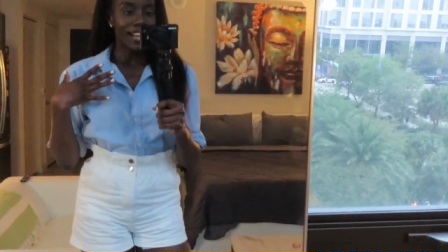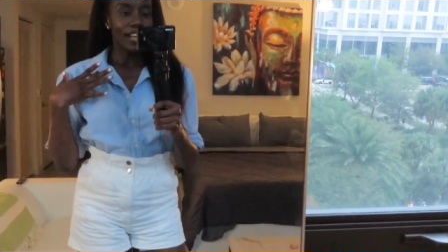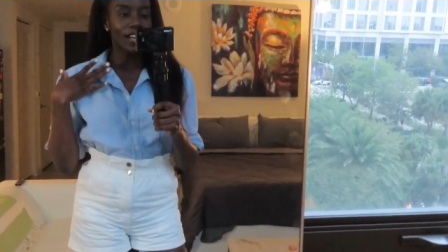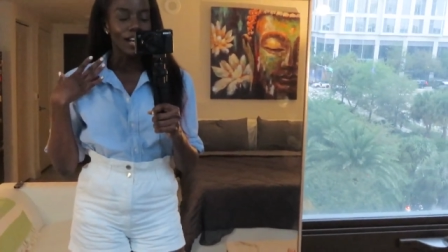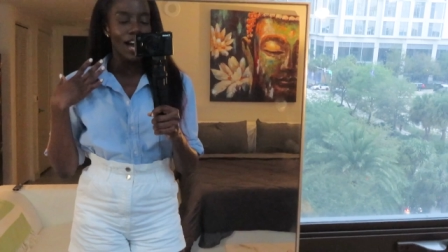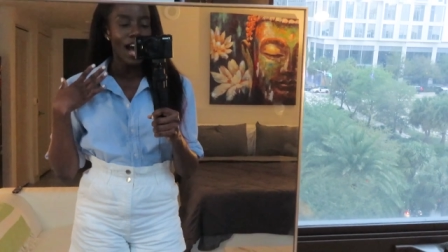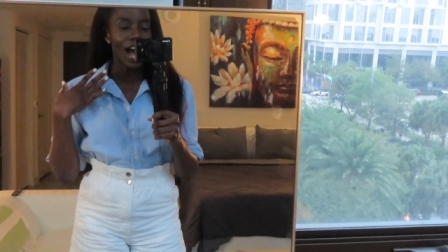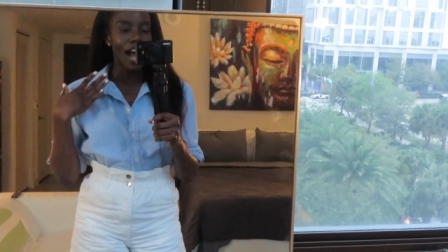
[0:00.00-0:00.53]

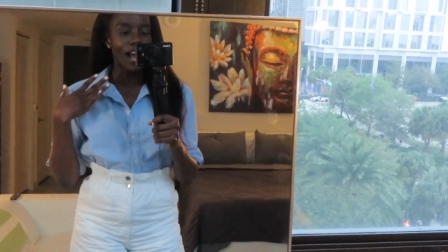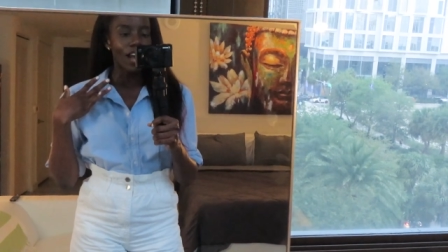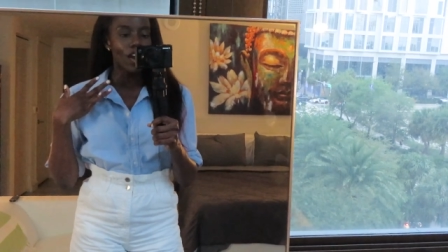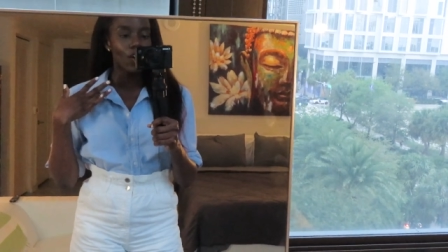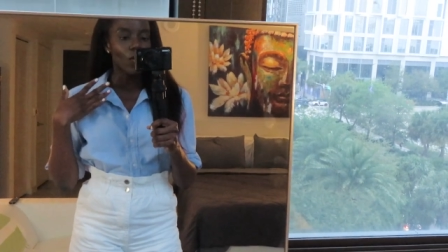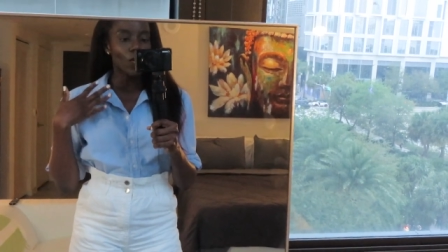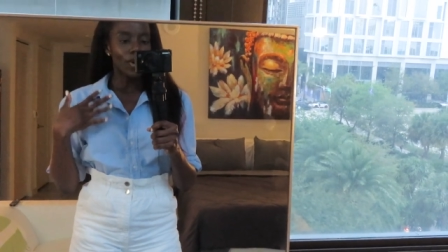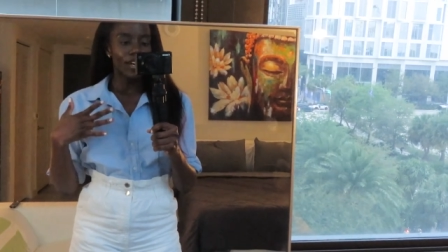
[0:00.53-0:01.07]
Like
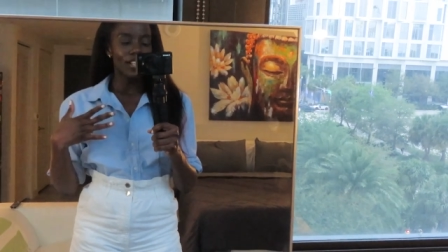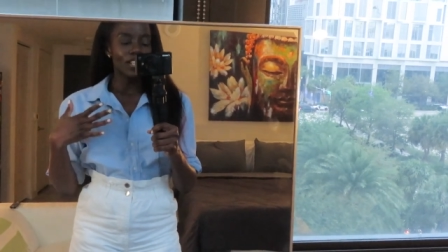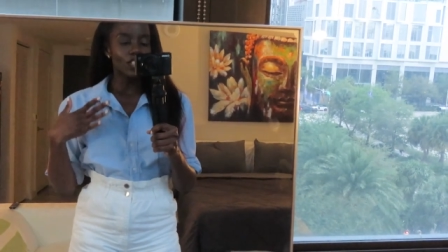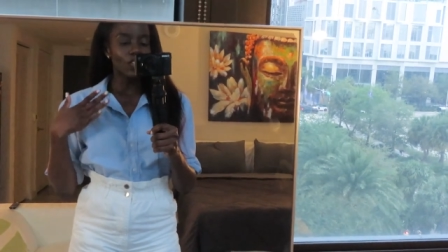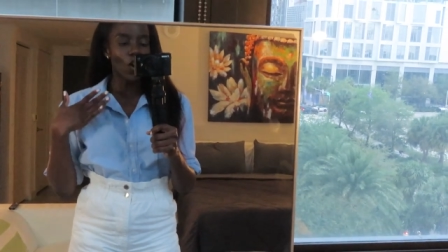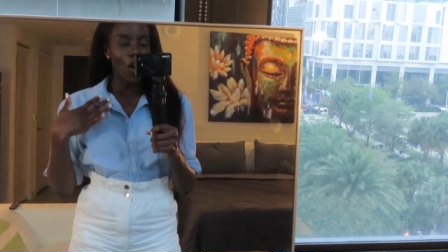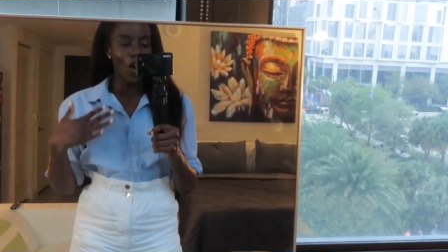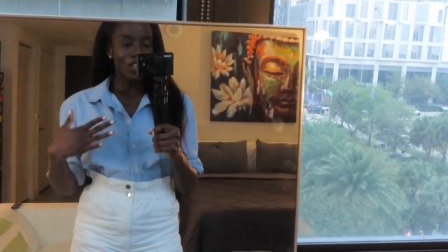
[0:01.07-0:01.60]
I wear
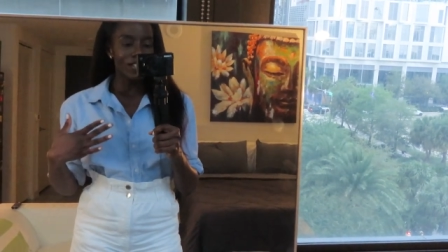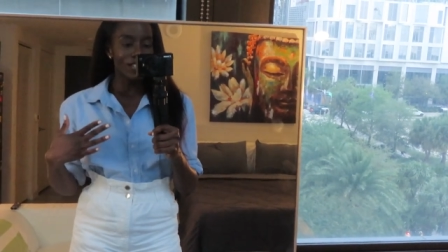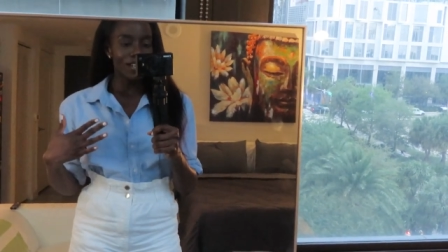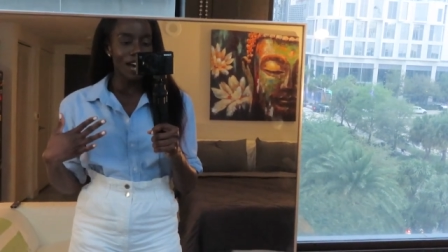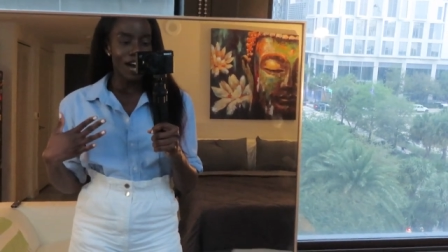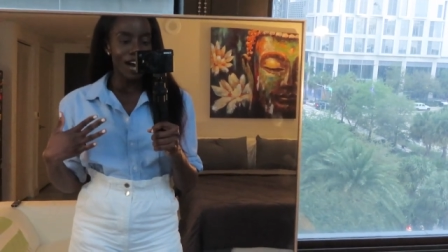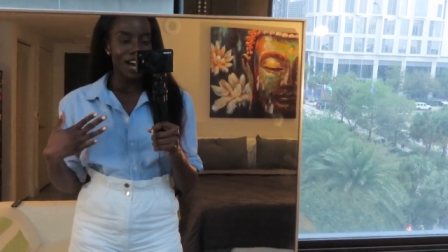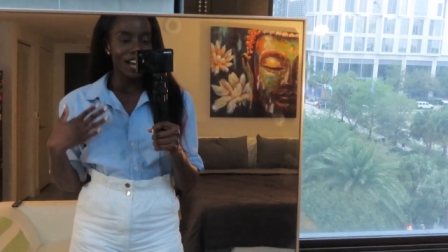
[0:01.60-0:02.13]
this all the
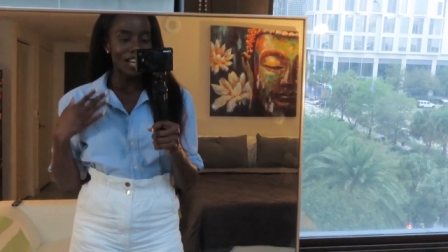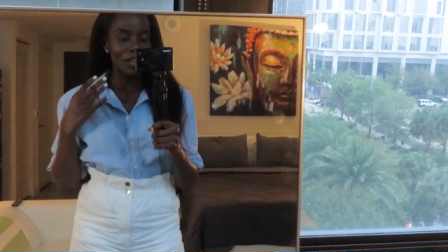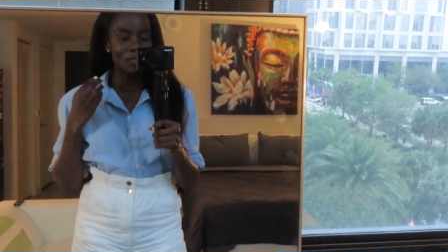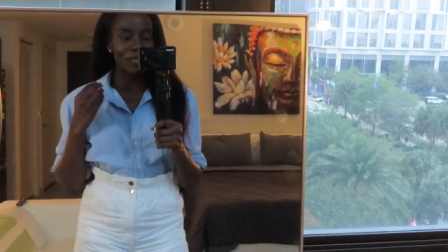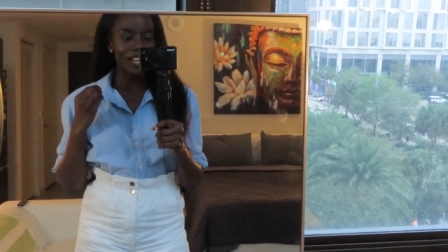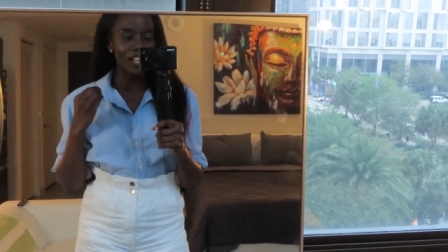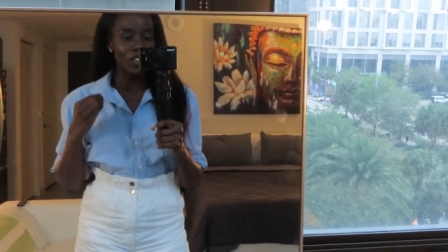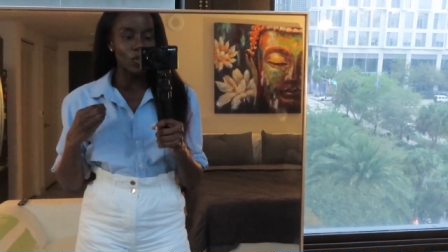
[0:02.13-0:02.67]

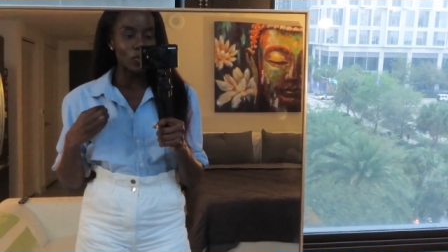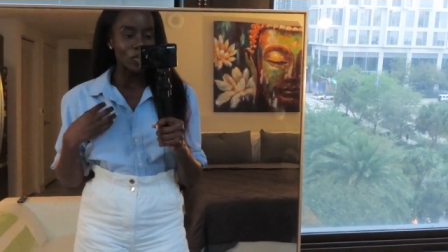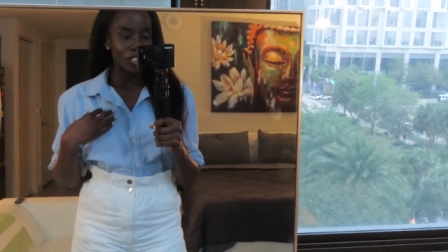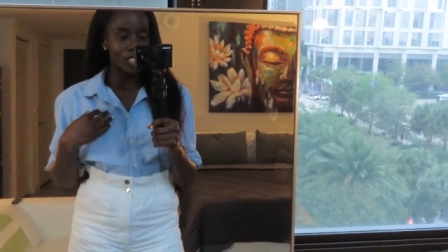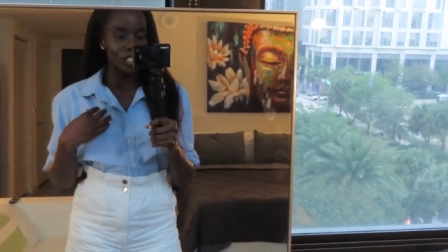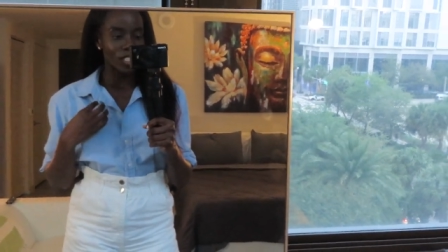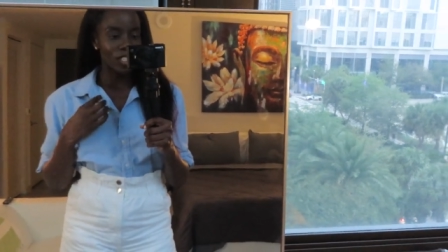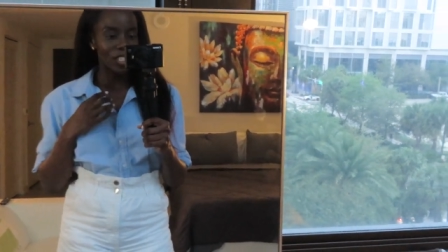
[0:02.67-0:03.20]
time in the
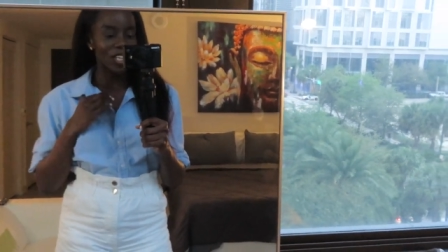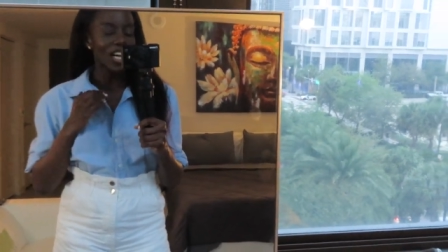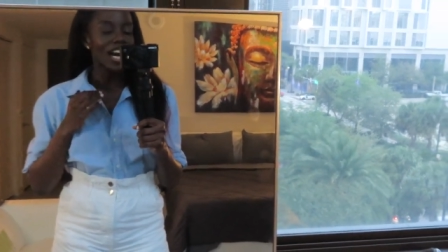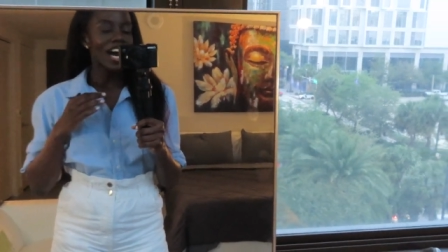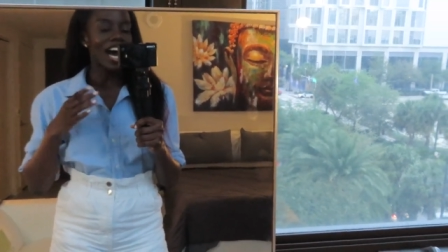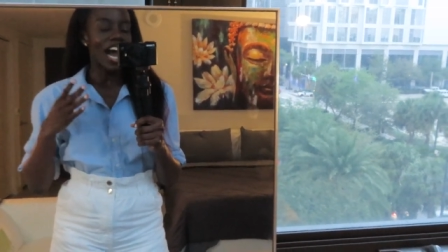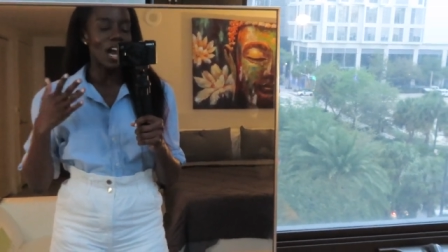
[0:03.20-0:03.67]
winter.